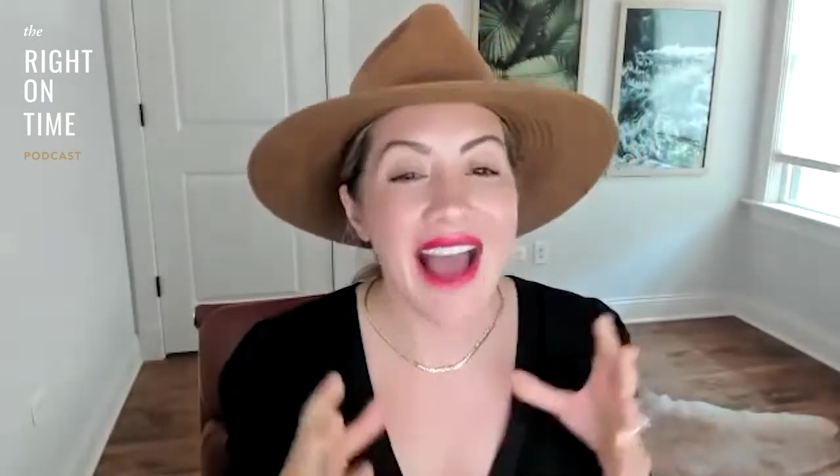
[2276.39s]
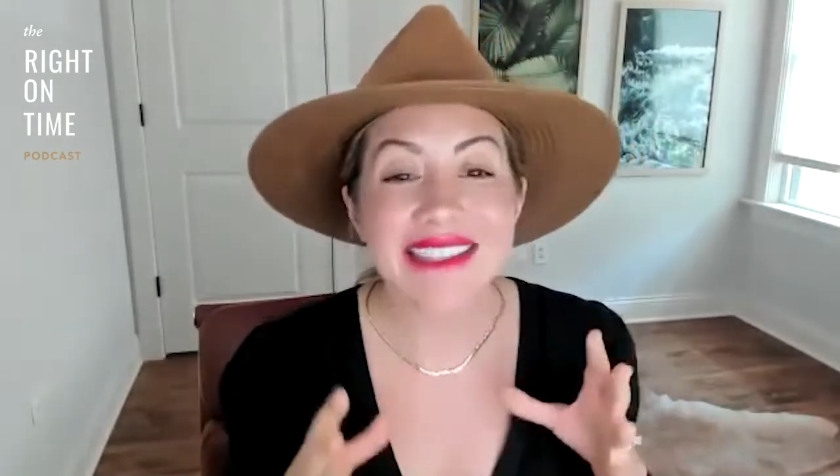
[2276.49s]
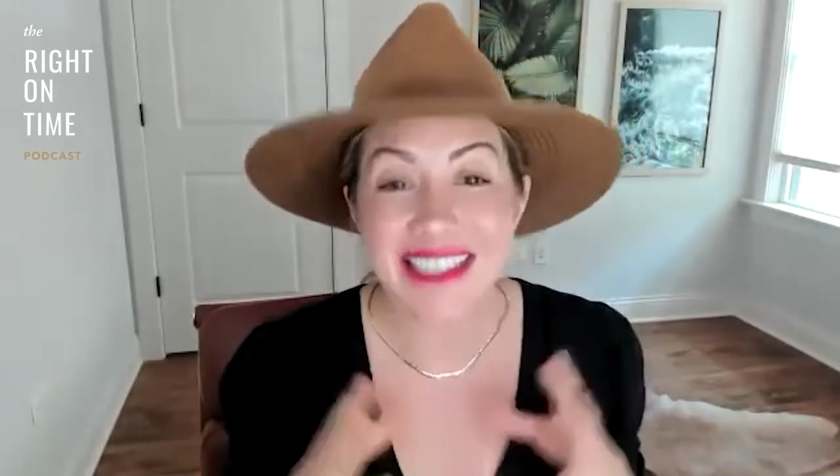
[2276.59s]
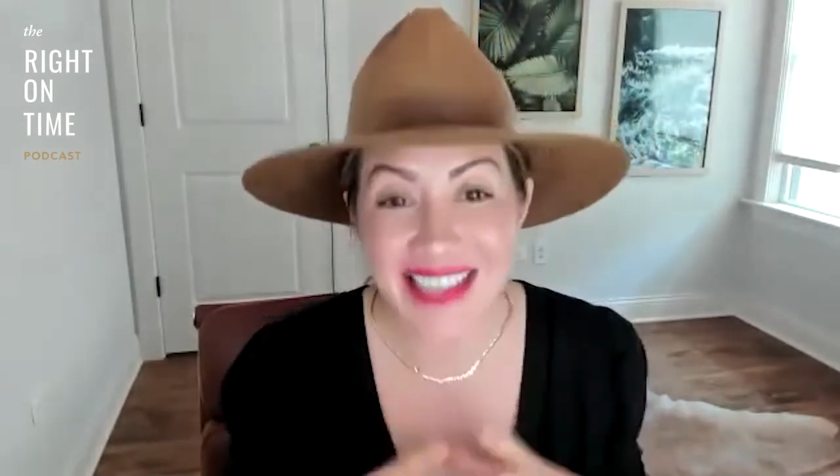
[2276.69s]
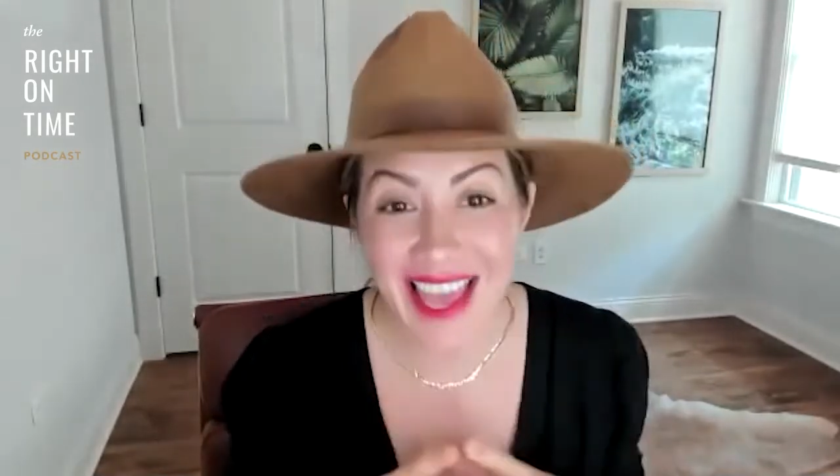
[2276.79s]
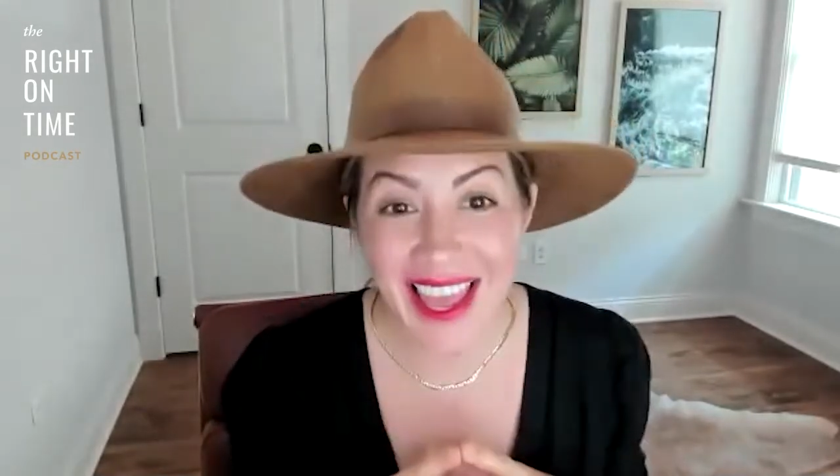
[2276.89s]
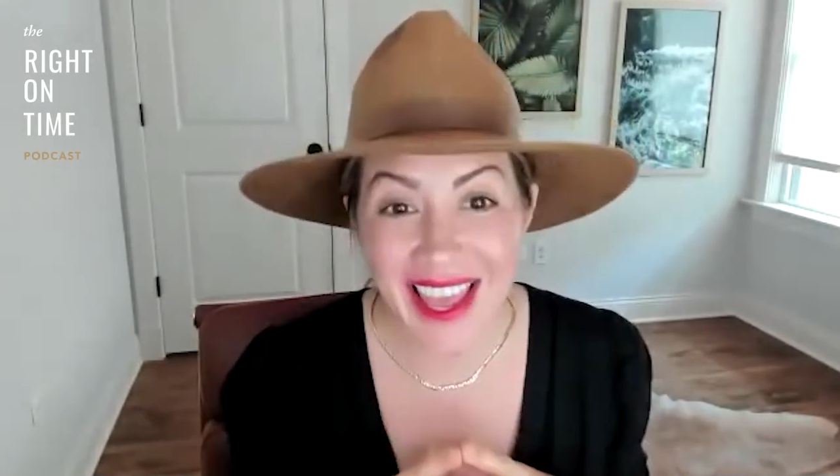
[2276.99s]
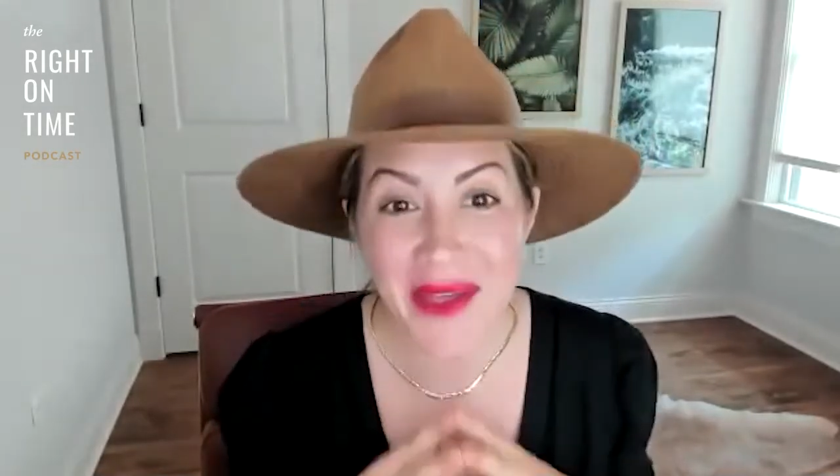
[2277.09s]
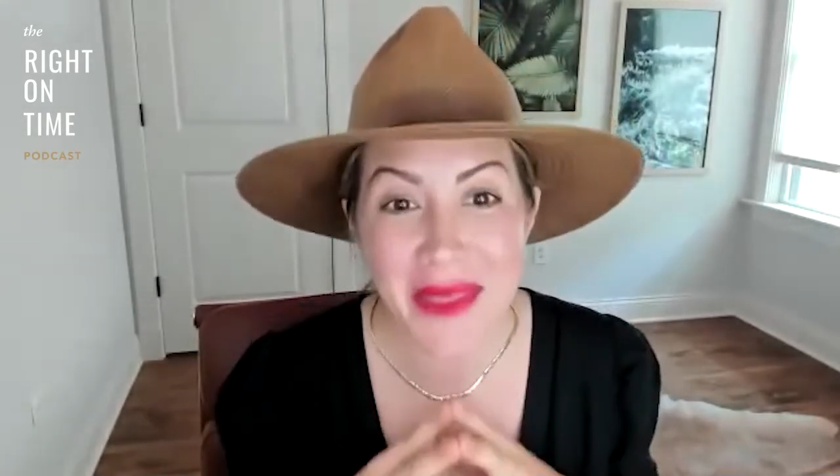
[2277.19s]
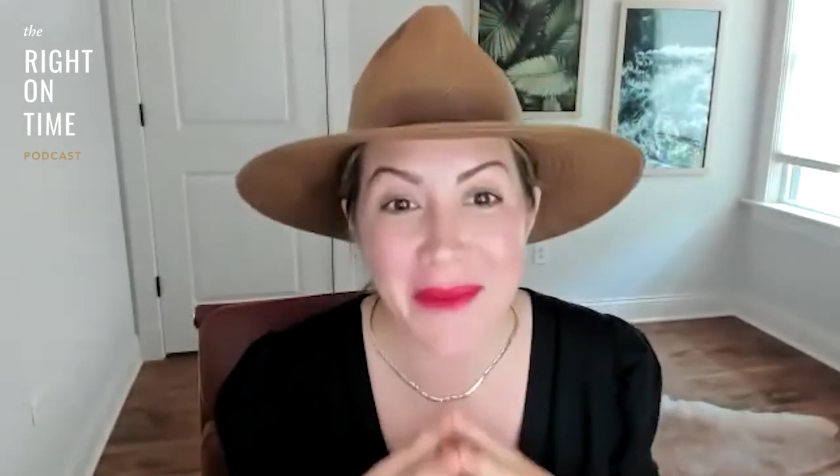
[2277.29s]
Today
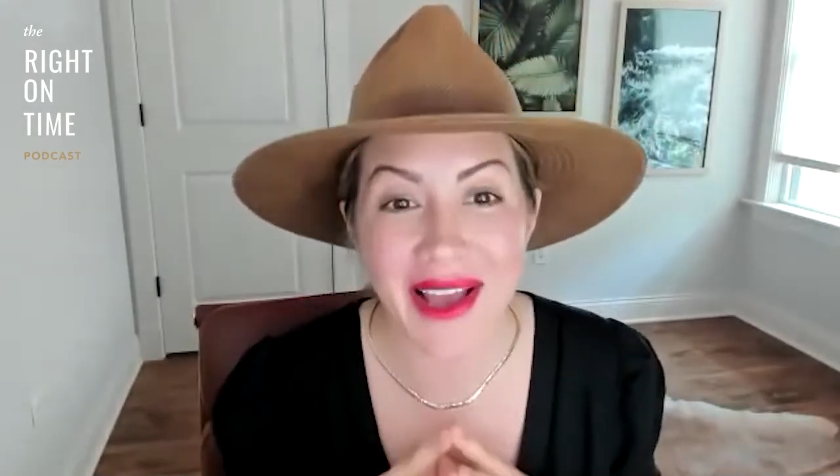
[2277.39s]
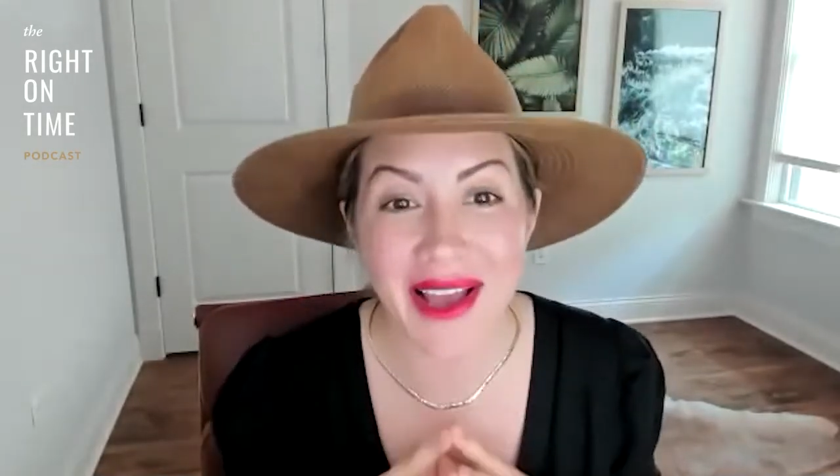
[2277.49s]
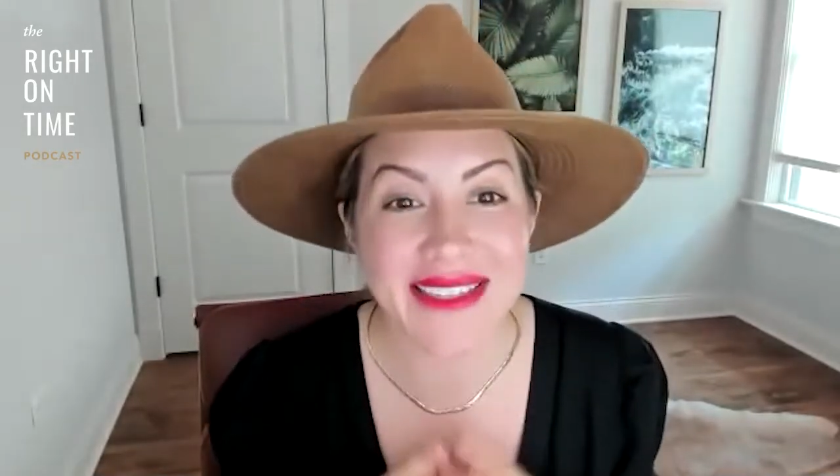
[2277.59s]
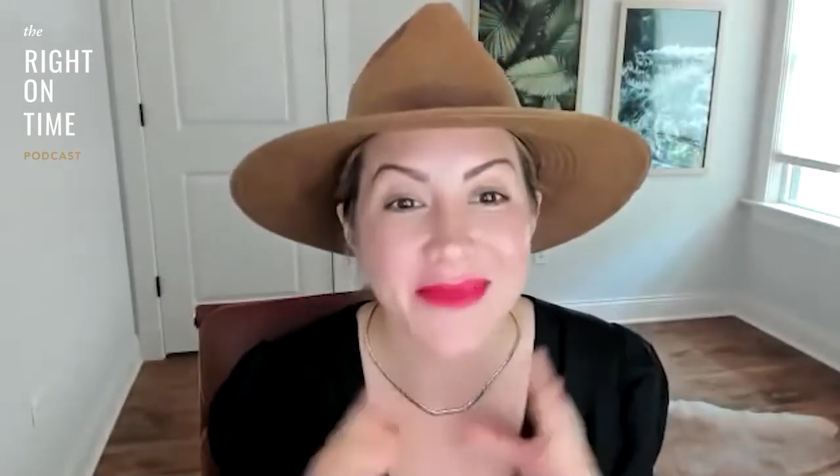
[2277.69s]
on the podcast,